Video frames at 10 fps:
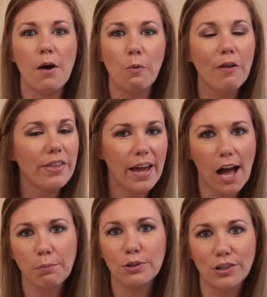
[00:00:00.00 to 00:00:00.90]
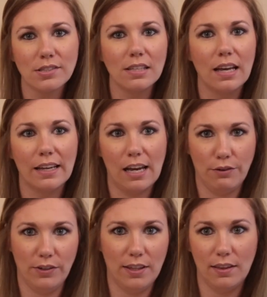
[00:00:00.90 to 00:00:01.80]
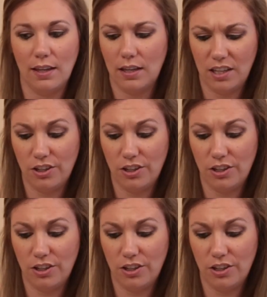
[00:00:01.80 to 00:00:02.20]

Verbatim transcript: what the app looks like, everything.